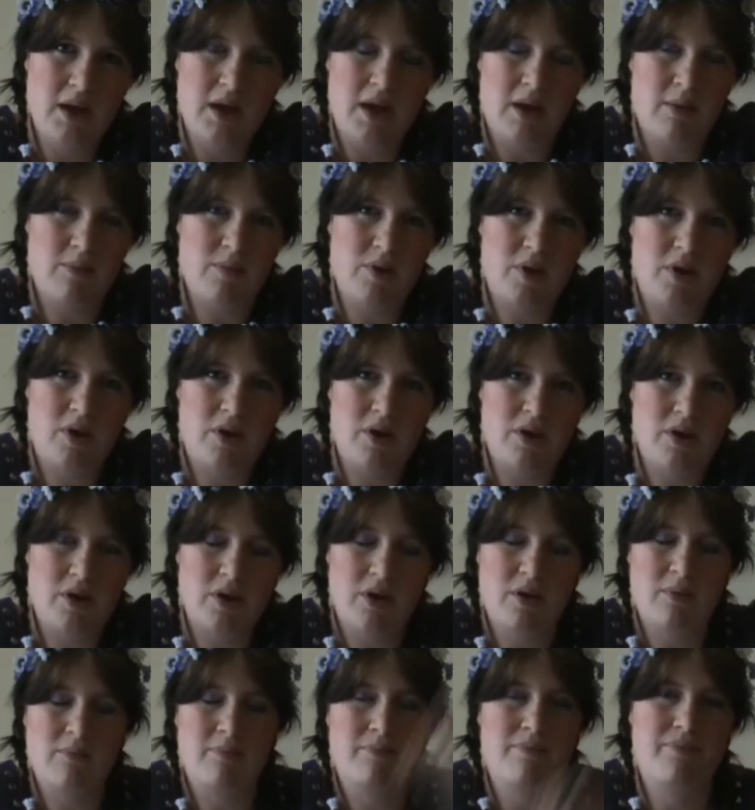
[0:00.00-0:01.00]
I'm not
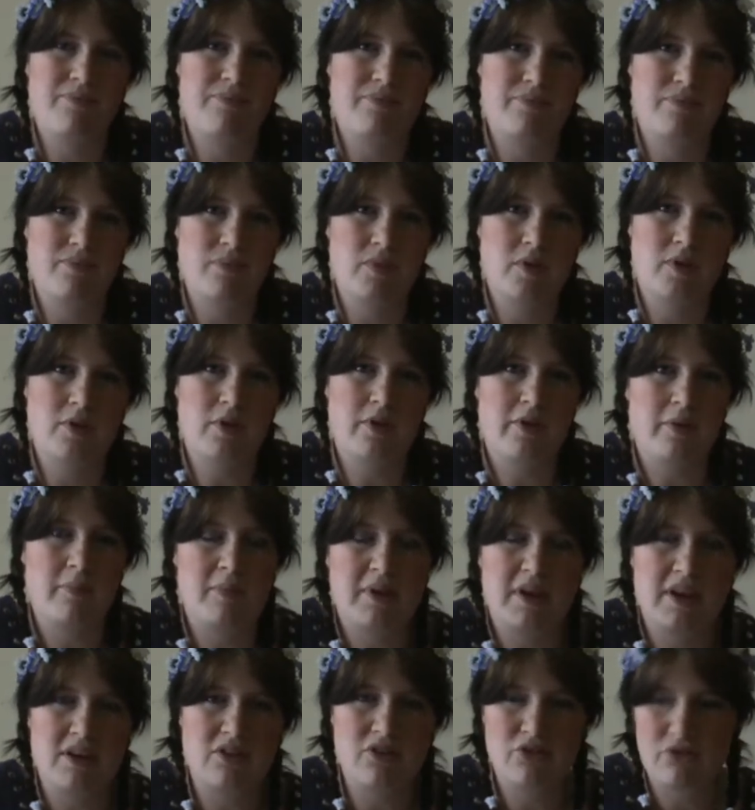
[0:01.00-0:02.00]
the
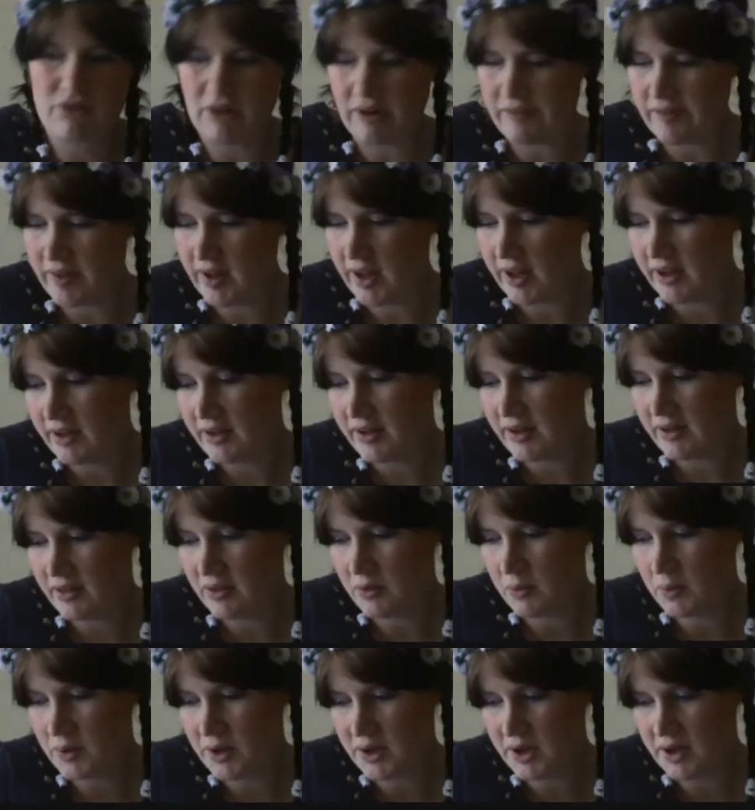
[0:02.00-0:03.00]
biggest traveller in
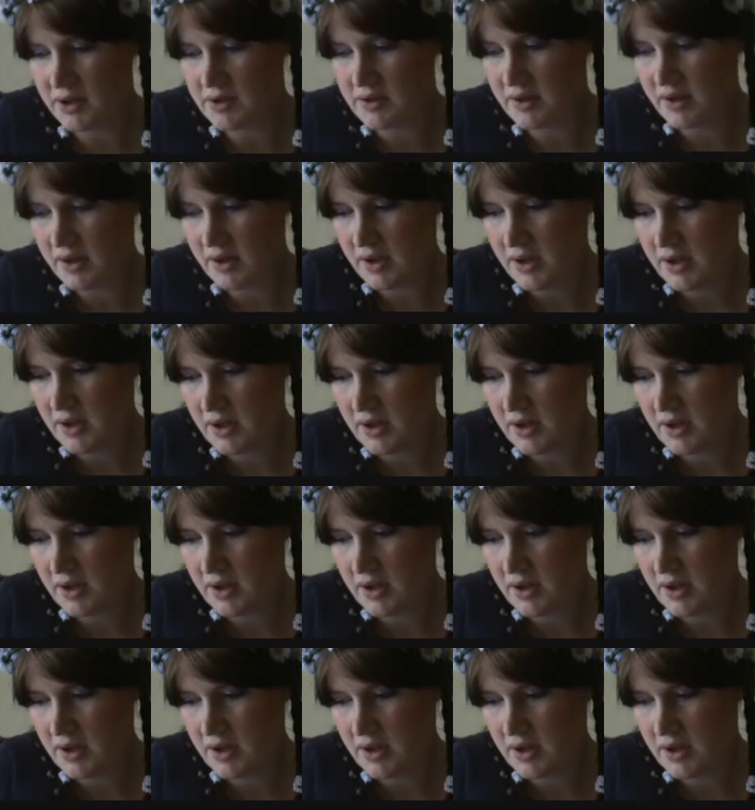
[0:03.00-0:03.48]
the world.